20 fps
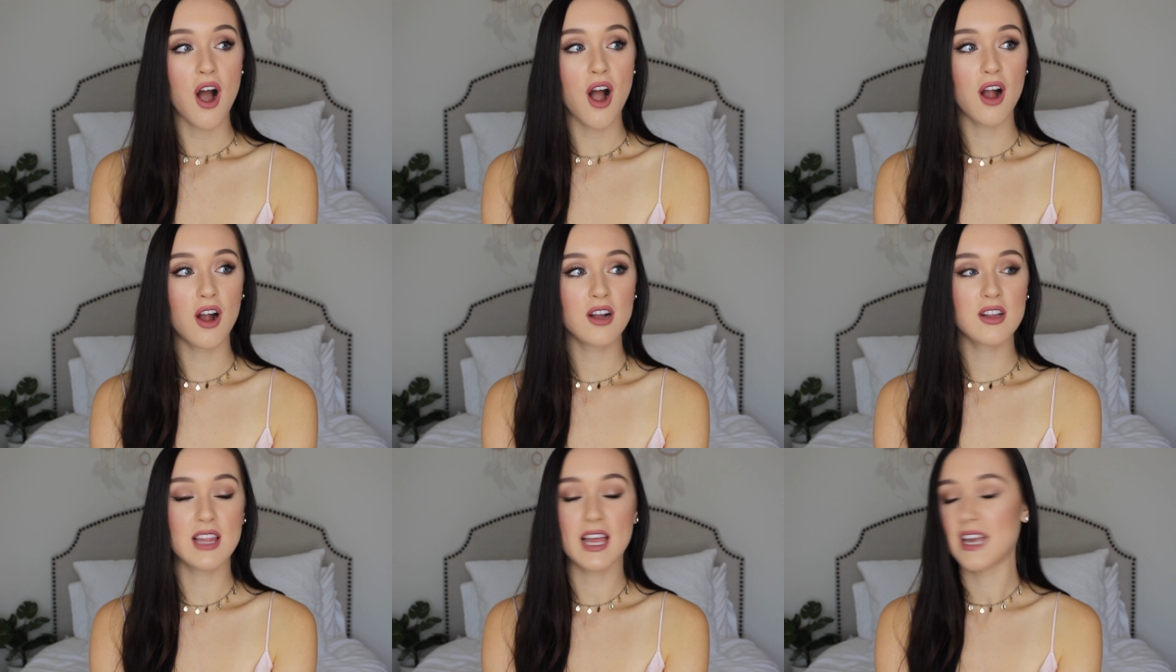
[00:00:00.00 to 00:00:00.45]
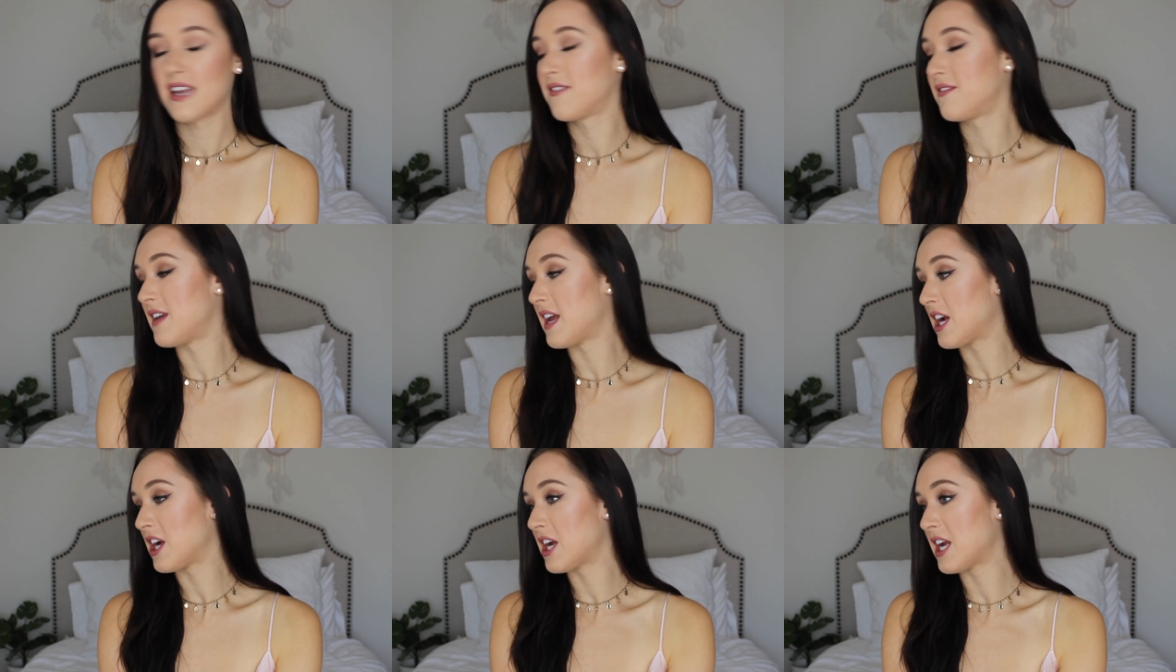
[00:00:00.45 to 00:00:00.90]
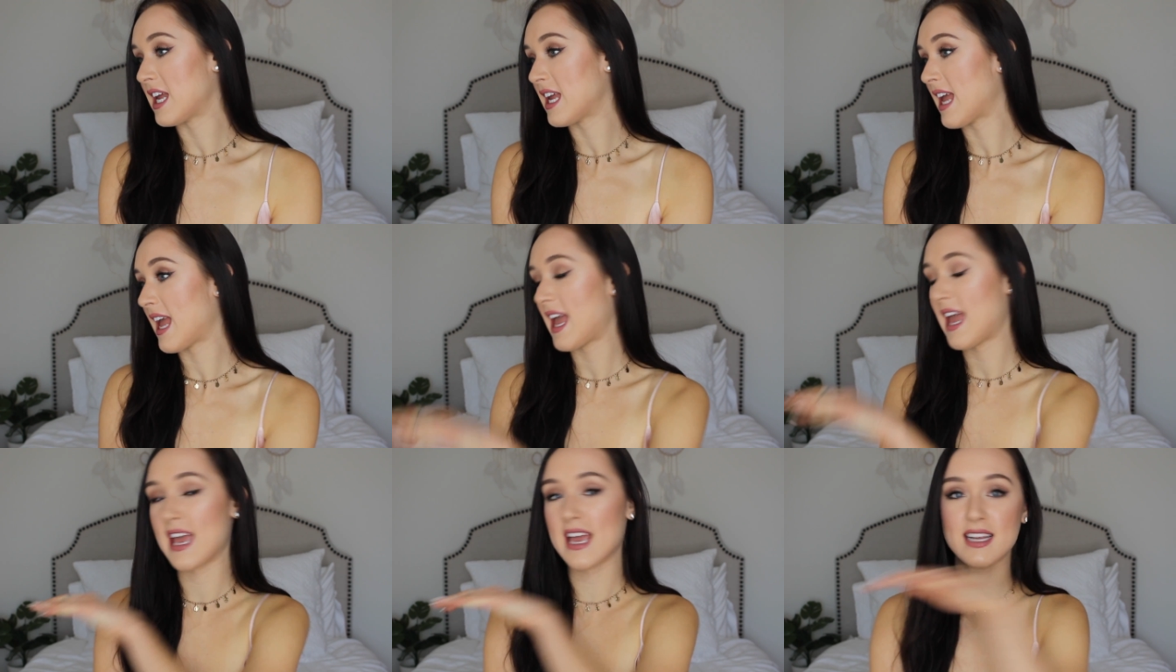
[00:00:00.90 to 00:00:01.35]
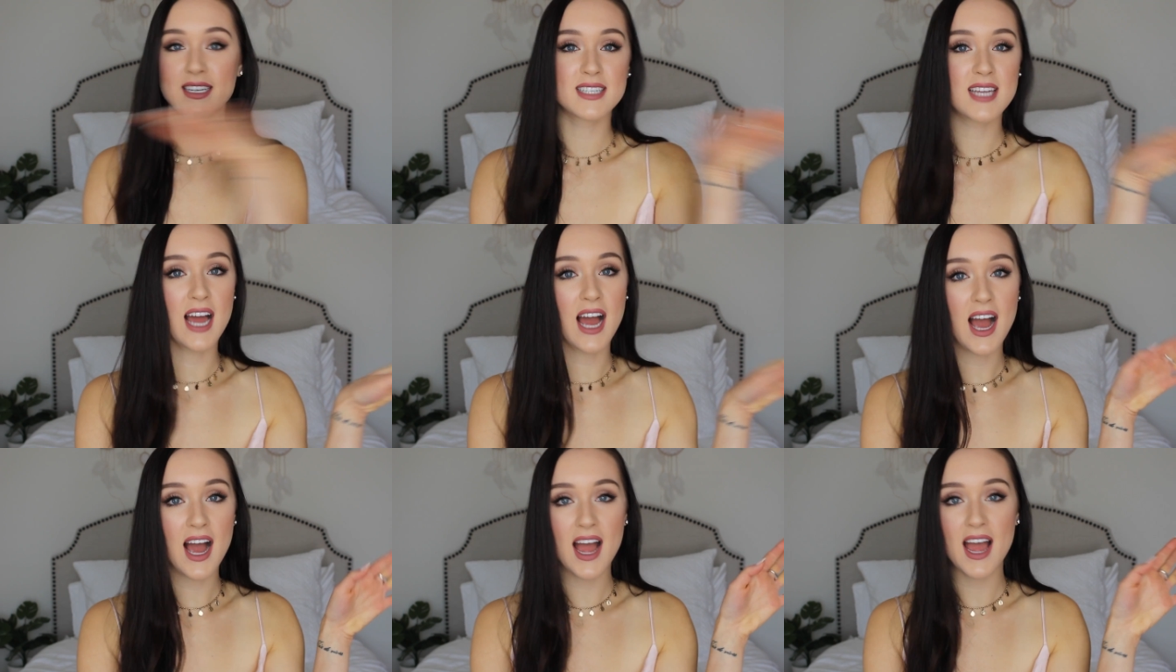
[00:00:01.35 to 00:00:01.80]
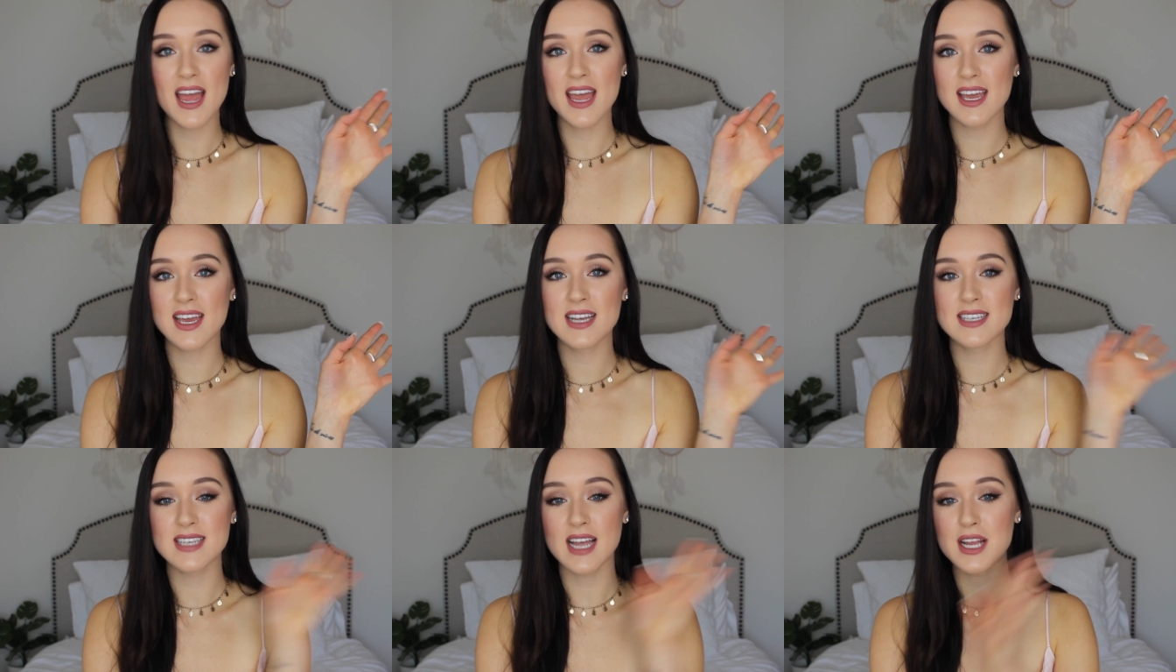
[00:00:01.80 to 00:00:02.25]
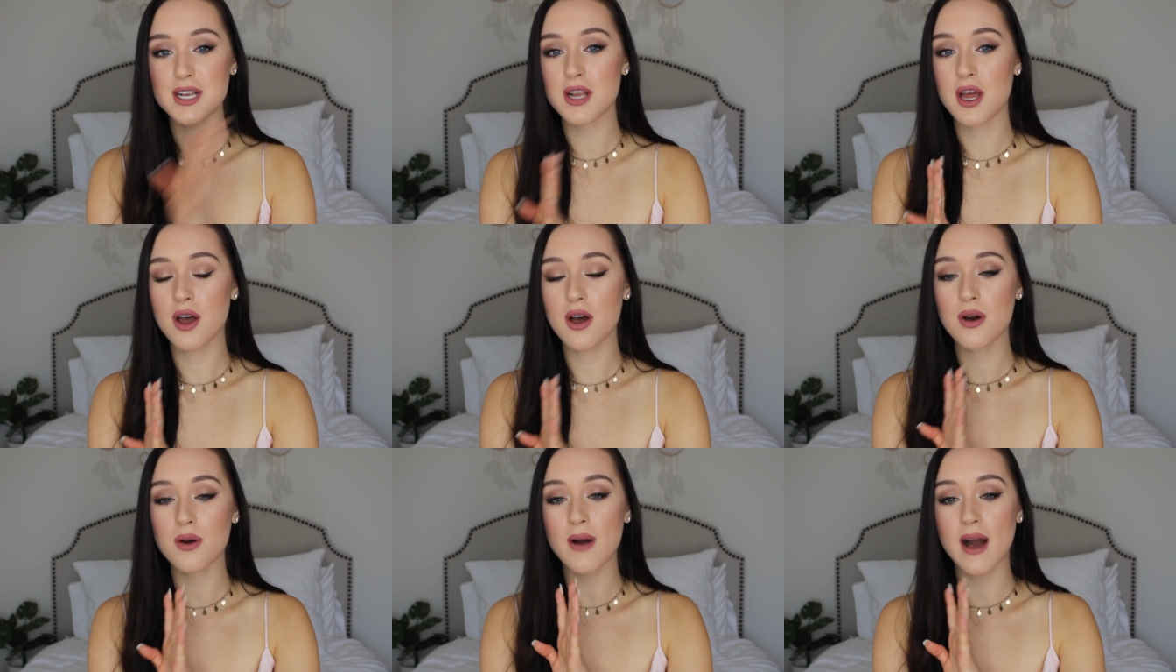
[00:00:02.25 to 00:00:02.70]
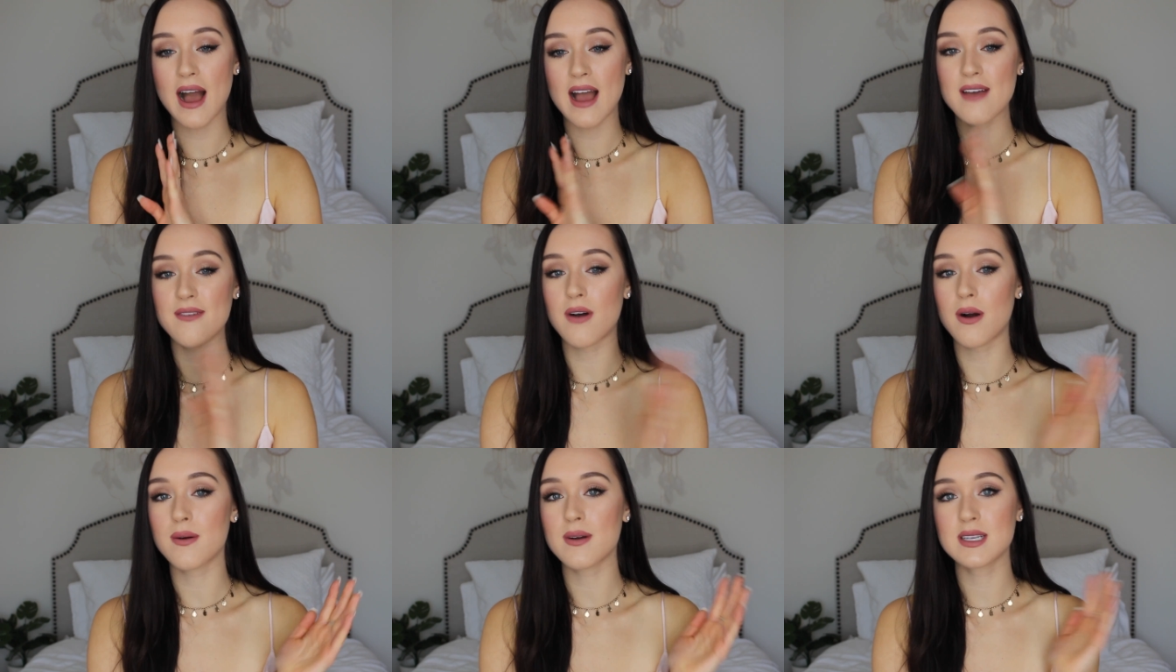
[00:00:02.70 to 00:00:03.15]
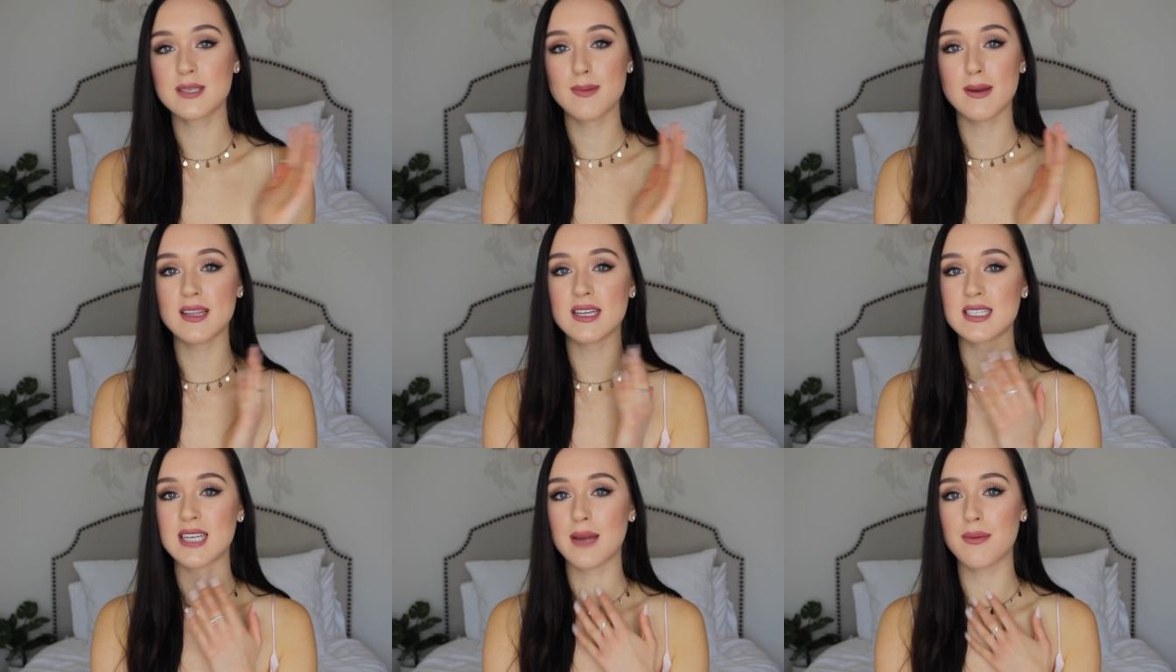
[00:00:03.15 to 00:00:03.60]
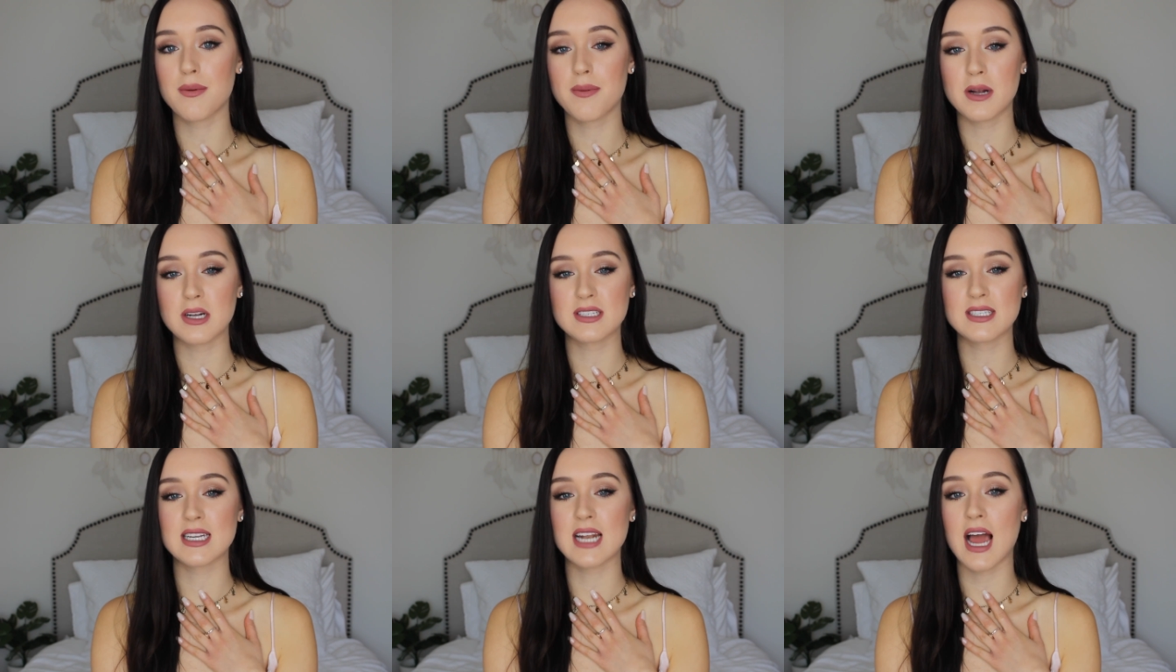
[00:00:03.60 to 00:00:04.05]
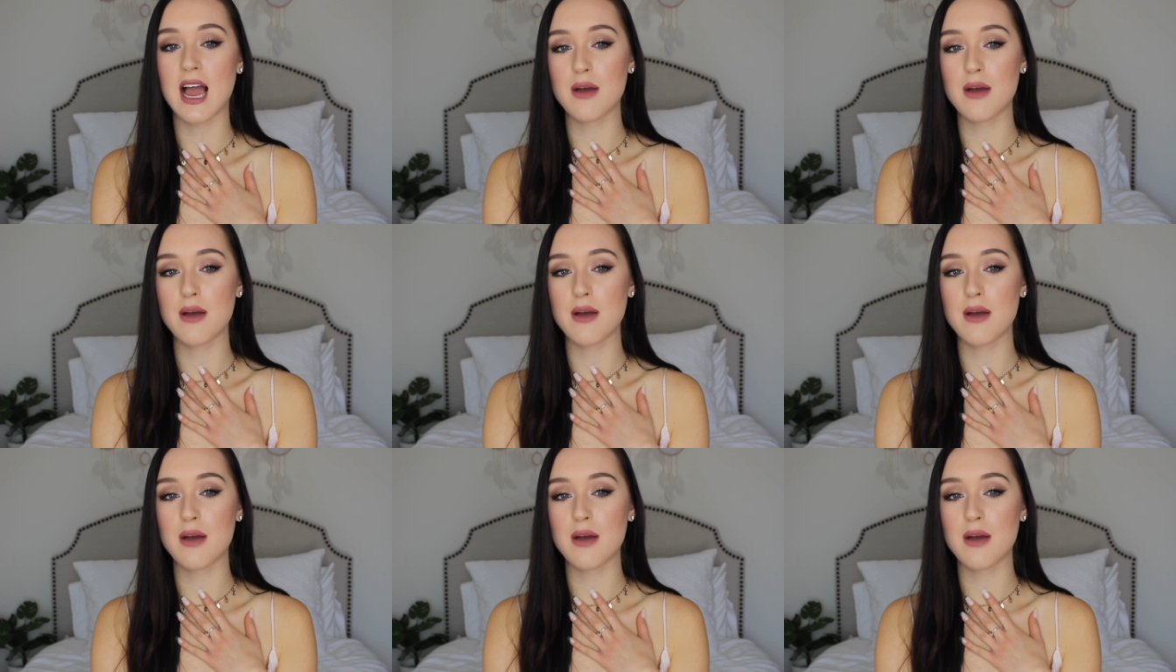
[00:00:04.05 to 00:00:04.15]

are like very anti, because I know I've always been the type of person,